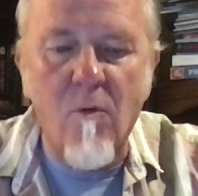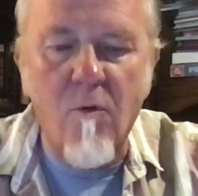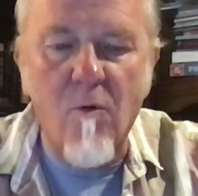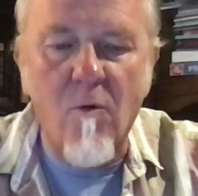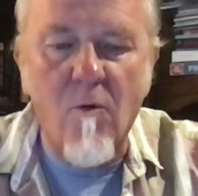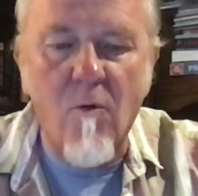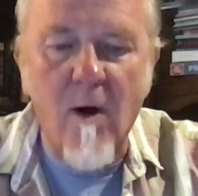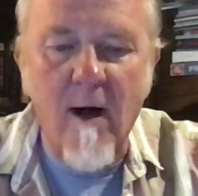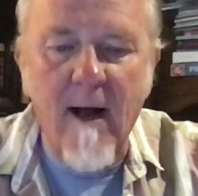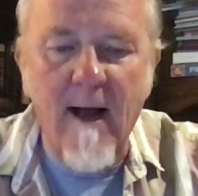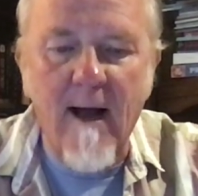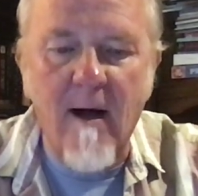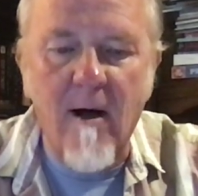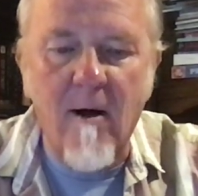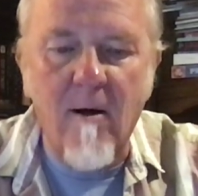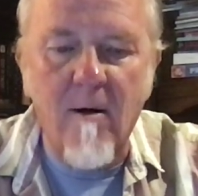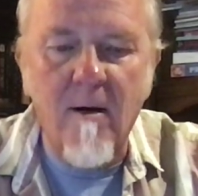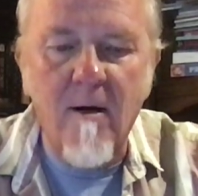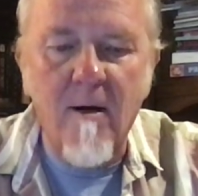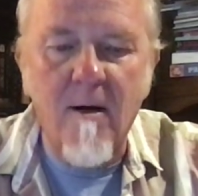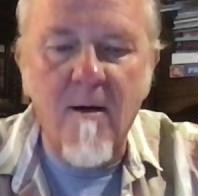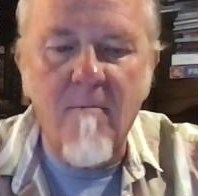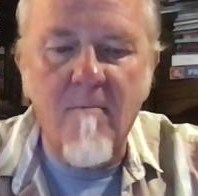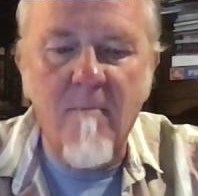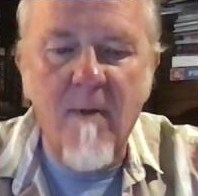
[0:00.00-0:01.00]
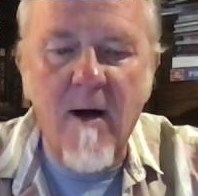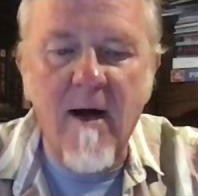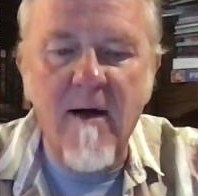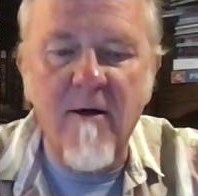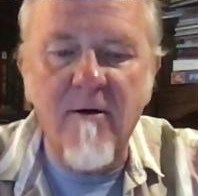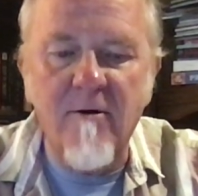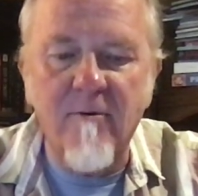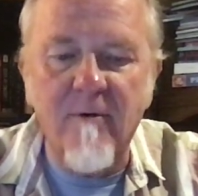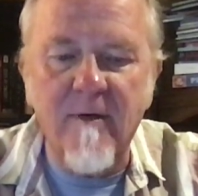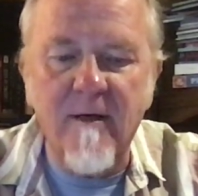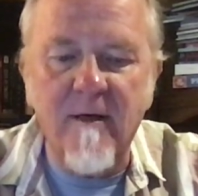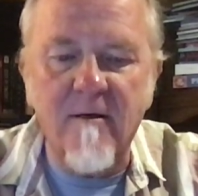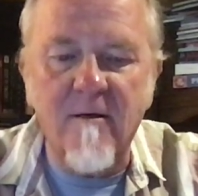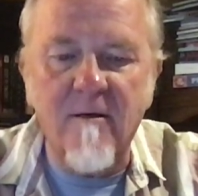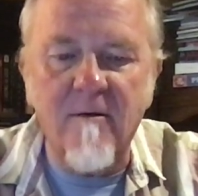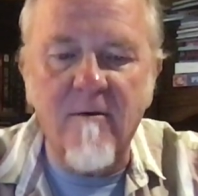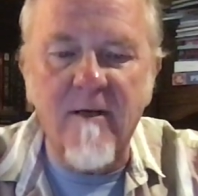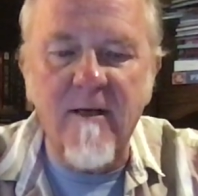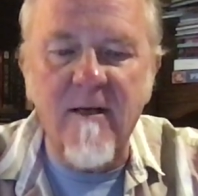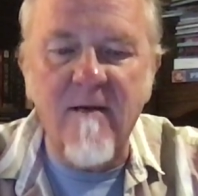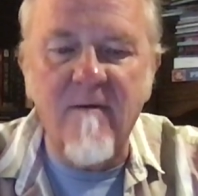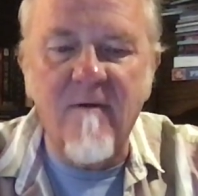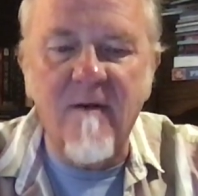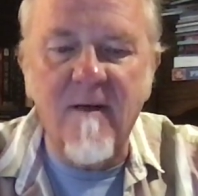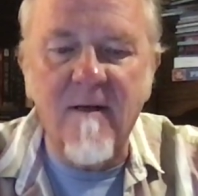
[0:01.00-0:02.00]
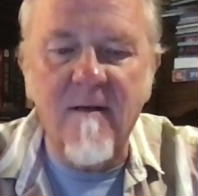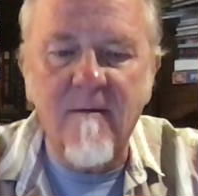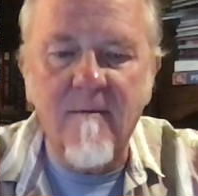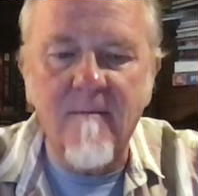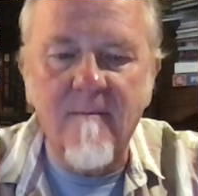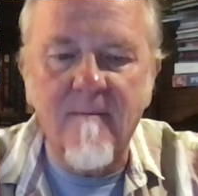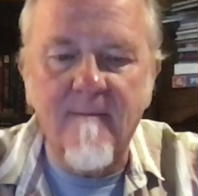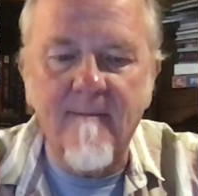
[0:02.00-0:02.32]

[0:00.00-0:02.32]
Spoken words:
the while pondering the leaving.